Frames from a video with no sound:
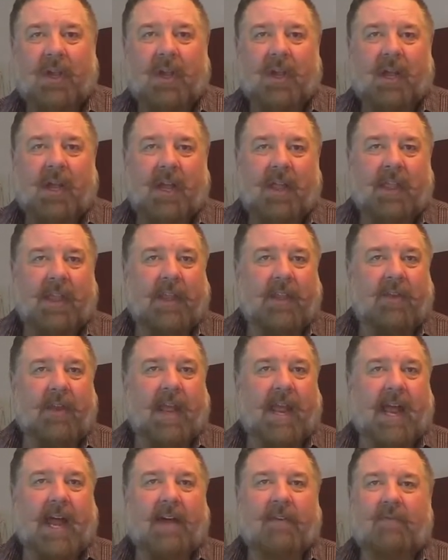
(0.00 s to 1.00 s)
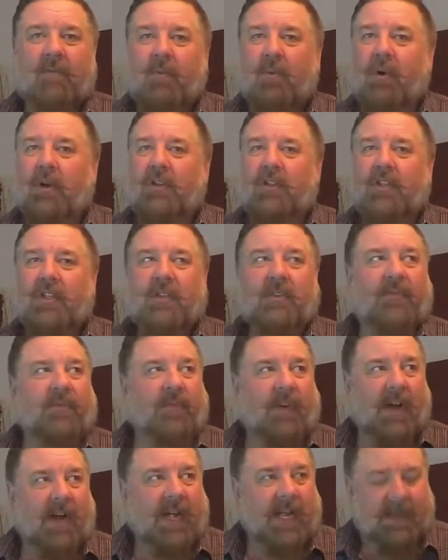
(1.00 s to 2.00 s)
that you have work just
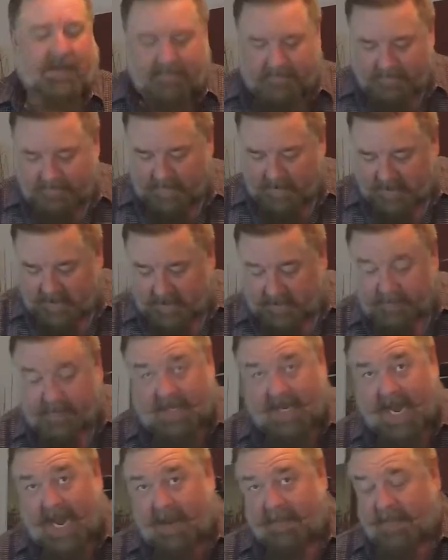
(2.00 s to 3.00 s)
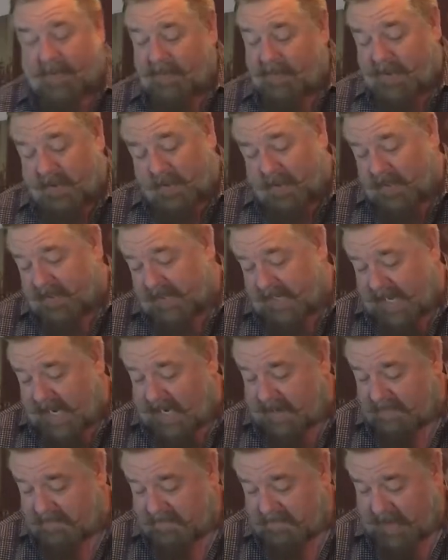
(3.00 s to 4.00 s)
fine. Just happen to be the ones that
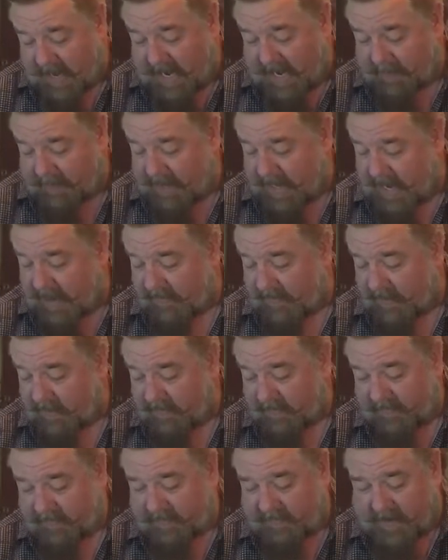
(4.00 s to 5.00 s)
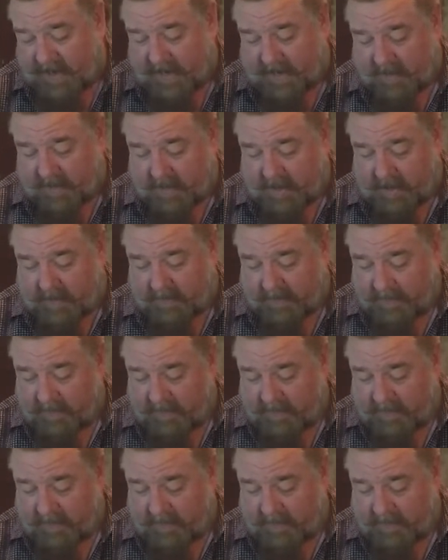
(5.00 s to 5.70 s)
I happen to have on file there.